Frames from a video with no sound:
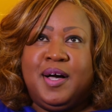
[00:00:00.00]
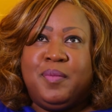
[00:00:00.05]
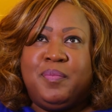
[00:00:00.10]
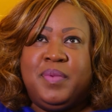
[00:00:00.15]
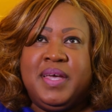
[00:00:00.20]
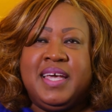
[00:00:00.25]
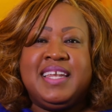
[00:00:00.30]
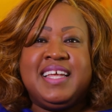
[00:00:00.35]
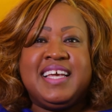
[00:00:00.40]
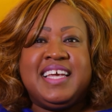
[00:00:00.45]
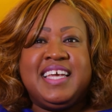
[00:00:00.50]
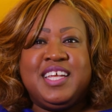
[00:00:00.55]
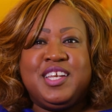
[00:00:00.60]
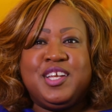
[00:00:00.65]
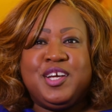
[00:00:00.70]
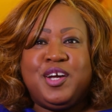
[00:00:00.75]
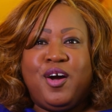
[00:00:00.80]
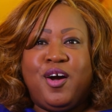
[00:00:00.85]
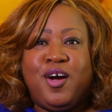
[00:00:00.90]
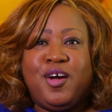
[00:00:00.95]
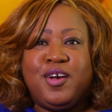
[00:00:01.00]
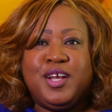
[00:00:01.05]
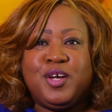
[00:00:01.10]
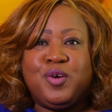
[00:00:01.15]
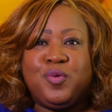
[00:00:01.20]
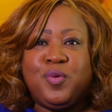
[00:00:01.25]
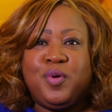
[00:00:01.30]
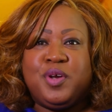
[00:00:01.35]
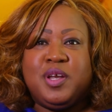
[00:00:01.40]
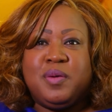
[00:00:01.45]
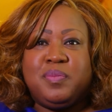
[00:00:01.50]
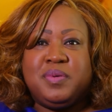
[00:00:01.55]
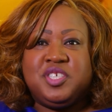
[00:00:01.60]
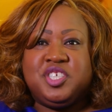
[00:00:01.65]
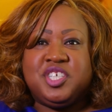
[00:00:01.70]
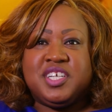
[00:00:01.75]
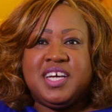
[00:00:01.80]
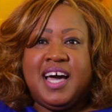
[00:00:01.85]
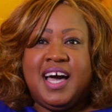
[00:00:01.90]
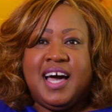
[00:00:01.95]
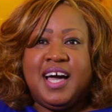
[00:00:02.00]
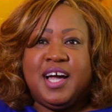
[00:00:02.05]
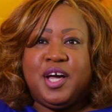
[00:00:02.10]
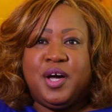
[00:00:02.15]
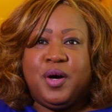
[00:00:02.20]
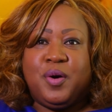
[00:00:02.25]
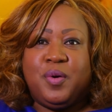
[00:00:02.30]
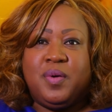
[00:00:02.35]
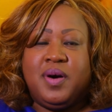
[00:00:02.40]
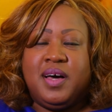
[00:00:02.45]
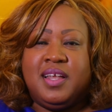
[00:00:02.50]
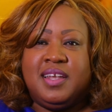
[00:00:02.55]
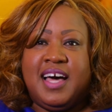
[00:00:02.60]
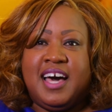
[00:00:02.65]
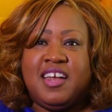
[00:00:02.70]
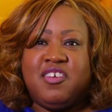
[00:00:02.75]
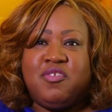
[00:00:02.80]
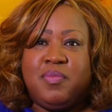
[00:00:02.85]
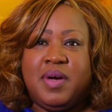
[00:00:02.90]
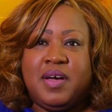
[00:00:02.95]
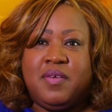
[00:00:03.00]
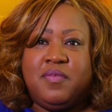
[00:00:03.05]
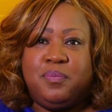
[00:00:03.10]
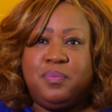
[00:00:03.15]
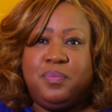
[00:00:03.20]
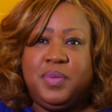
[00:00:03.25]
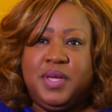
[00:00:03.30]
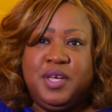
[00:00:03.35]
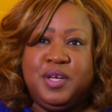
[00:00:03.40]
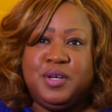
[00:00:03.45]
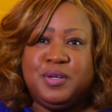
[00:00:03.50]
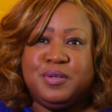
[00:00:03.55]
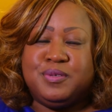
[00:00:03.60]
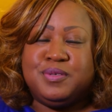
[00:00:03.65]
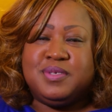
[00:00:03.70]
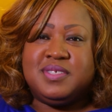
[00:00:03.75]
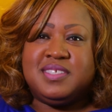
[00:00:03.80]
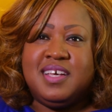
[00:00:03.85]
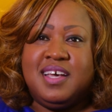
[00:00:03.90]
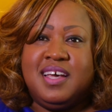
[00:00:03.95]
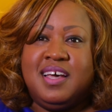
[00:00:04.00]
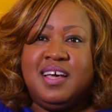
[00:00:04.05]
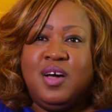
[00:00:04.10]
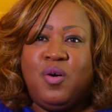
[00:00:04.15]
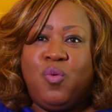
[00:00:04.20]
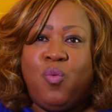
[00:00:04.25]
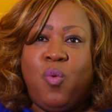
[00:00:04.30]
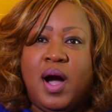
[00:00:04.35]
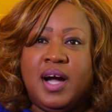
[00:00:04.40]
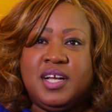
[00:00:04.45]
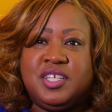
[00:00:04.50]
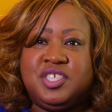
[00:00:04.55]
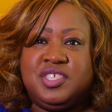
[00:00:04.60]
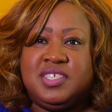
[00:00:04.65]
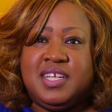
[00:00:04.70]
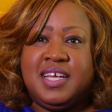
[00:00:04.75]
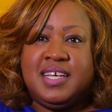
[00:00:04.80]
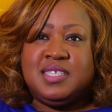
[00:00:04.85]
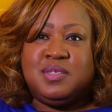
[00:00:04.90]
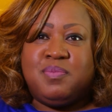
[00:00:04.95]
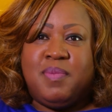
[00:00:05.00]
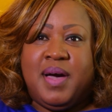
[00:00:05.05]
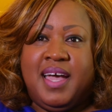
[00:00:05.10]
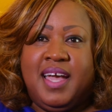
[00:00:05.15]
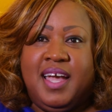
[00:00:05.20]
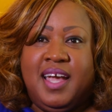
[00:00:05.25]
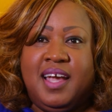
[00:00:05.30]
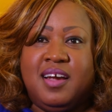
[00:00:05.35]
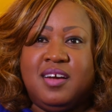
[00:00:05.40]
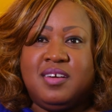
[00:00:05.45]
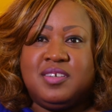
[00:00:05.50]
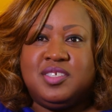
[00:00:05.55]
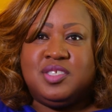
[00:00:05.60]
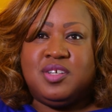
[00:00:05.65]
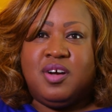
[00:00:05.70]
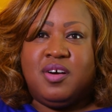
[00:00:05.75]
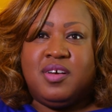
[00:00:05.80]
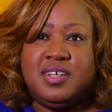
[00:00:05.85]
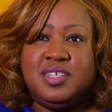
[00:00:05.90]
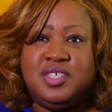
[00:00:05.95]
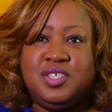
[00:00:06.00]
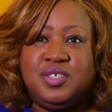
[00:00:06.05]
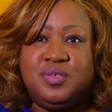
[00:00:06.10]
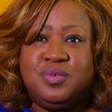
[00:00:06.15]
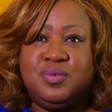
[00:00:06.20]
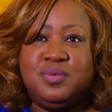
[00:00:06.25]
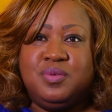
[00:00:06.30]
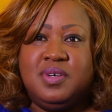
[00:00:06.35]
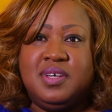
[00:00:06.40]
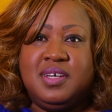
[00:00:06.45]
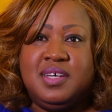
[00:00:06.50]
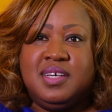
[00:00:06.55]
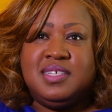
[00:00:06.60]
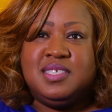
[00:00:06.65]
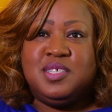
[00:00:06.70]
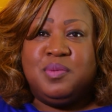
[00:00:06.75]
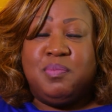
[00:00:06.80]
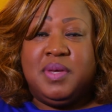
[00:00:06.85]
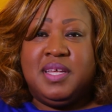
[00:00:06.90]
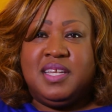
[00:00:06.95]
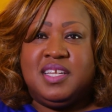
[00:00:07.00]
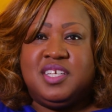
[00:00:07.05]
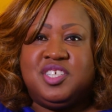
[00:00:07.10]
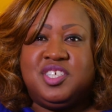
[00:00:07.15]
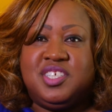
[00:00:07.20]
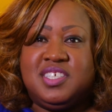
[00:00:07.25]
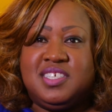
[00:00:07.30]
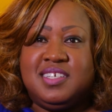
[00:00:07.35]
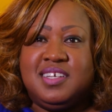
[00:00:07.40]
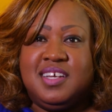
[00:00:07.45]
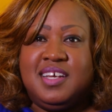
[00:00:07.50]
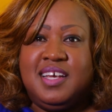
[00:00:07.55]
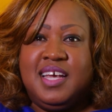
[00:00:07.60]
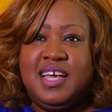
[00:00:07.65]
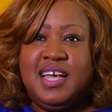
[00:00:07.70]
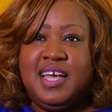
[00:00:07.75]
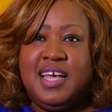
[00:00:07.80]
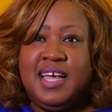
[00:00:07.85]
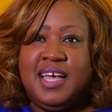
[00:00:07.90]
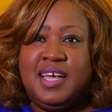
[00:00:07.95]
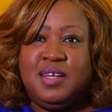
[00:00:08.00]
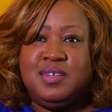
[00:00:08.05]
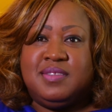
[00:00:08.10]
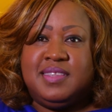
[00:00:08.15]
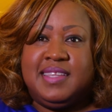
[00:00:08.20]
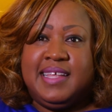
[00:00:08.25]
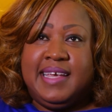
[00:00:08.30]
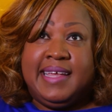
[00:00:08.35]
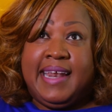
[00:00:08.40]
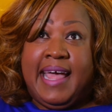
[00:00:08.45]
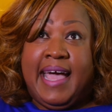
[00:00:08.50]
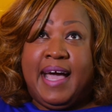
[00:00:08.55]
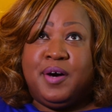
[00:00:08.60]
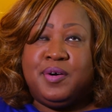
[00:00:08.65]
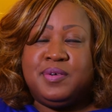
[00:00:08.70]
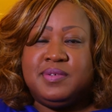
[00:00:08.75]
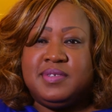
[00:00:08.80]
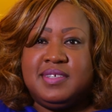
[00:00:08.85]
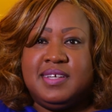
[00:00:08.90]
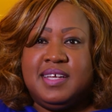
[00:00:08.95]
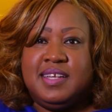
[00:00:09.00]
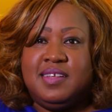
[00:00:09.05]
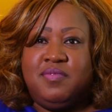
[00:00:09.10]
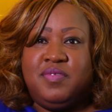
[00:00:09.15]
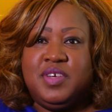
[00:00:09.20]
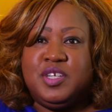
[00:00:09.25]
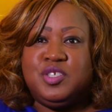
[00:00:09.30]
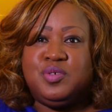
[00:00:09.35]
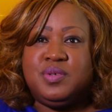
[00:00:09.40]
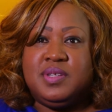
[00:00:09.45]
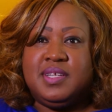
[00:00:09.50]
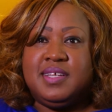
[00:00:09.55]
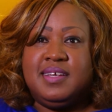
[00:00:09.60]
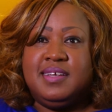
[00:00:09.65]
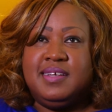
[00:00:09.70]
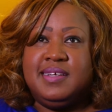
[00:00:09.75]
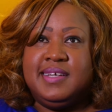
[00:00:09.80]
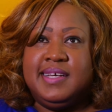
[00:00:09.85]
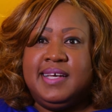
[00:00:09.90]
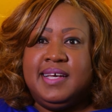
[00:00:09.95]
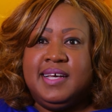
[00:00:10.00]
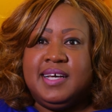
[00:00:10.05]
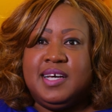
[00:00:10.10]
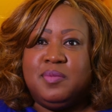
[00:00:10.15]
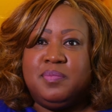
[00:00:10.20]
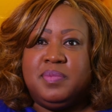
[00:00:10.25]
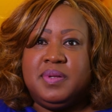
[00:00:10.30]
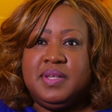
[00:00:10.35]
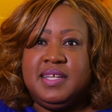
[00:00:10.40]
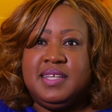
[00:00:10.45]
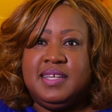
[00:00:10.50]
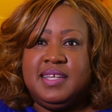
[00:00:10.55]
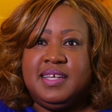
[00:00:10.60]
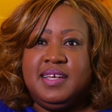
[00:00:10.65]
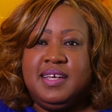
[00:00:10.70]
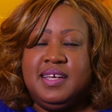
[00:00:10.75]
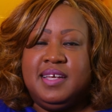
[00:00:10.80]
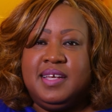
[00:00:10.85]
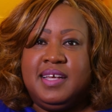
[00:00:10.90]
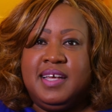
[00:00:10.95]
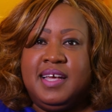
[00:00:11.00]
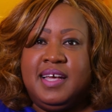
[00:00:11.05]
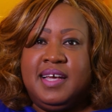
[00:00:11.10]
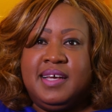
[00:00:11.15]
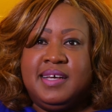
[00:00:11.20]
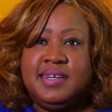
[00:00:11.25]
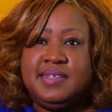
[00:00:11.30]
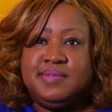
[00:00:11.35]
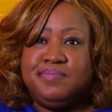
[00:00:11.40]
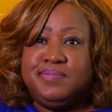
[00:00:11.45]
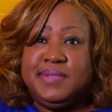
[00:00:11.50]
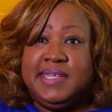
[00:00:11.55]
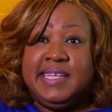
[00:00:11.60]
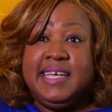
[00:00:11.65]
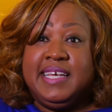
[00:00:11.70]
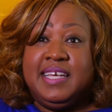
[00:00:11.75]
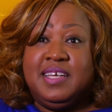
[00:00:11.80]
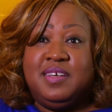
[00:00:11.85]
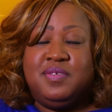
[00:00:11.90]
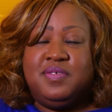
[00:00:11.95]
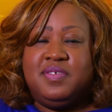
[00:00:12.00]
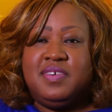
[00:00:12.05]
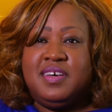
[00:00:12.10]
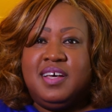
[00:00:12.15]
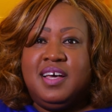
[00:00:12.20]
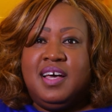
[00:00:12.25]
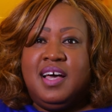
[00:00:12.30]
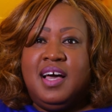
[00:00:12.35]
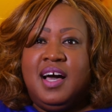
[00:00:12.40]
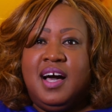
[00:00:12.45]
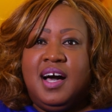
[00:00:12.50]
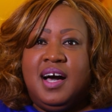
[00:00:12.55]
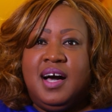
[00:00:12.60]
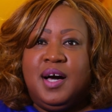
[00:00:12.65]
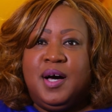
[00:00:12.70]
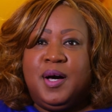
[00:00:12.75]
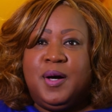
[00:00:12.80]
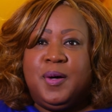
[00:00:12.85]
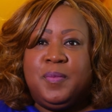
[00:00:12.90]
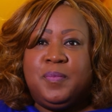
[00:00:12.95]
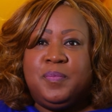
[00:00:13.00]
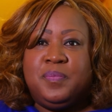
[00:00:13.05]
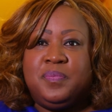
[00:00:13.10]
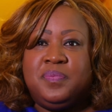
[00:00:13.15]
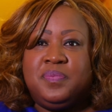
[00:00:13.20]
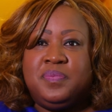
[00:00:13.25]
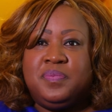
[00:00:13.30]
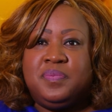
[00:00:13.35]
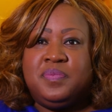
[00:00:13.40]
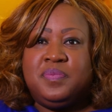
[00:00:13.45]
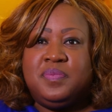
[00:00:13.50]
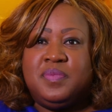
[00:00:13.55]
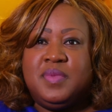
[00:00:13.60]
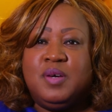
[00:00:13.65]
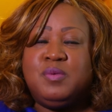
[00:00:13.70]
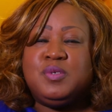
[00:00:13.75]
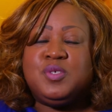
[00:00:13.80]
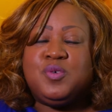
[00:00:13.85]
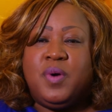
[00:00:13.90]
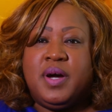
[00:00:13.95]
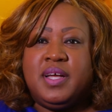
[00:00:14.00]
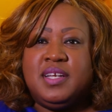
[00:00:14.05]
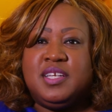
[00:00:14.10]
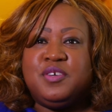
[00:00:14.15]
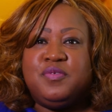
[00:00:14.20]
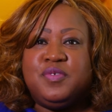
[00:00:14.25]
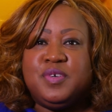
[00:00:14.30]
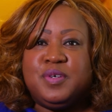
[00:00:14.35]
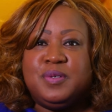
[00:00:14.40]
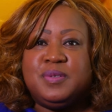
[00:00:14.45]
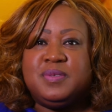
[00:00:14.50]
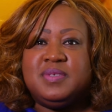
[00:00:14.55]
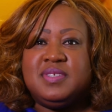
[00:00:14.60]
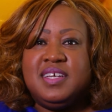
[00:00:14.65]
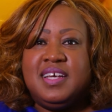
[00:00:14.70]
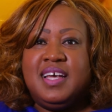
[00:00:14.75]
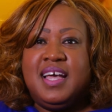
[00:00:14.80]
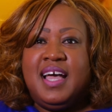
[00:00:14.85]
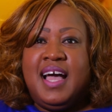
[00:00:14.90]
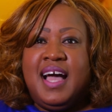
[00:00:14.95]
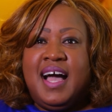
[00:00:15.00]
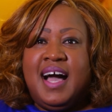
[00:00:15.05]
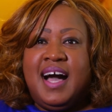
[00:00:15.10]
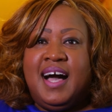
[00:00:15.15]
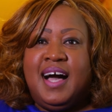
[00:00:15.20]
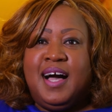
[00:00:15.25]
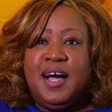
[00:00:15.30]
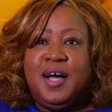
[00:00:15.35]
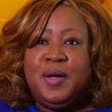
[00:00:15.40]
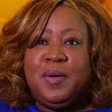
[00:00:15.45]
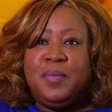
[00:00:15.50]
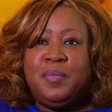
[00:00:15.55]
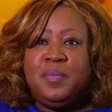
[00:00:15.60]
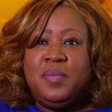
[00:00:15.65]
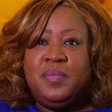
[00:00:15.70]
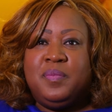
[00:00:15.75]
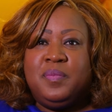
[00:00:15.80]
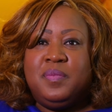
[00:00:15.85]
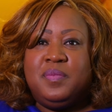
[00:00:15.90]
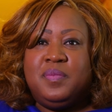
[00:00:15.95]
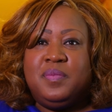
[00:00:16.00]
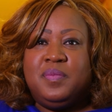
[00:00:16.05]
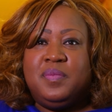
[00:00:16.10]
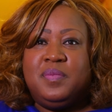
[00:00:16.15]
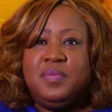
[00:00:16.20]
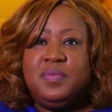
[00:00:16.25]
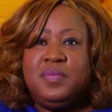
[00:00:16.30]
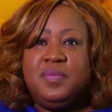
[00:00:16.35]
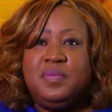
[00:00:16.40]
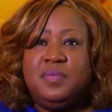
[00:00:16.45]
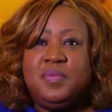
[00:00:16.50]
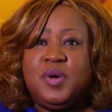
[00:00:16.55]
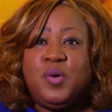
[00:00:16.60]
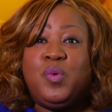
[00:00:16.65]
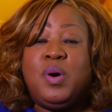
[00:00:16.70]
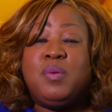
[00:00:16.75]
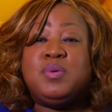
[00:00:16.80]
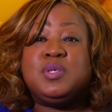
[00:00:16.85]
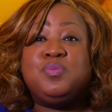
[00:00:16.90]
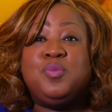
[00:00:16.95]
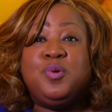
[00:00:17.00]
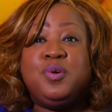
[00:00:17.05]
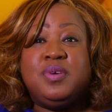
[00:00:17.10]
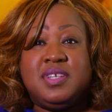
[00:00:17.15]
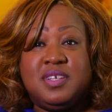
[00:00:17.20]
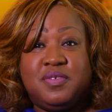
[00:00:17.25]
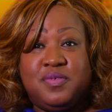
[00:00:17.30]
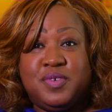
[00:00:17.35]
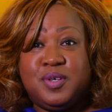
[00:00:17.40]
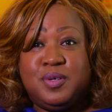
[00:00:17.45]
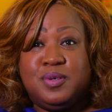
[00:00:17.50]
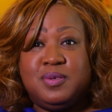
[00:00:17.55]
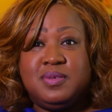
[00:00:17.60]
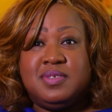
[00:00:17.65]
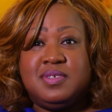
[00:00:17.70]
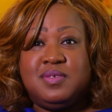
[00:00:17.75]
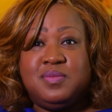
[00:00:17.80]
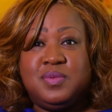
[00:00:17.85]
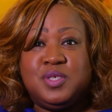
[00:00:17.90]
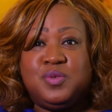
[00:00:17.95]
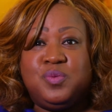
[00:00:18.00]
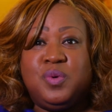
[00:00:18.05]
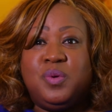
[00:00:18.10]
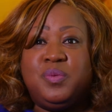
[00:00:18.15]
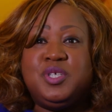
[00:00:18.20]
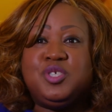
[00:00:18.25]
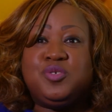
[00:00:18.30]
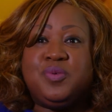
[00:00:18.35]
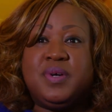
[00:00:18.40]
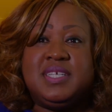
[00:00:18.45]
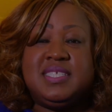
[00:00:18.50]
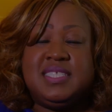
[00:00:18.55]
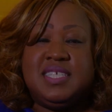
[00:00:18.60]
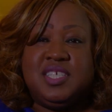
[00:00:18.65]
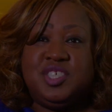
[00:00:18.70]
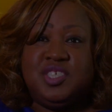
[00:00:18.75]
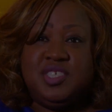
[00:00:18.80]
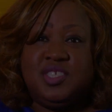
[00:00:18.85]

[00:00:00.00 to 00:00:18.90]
Being in kindergarten and growing up in Chicago, a lot of my peers watched as my hair started to diminish and thin out and eventually completely leave. Um, it was quite difficult. Um, but what was more difficult was when we transitioned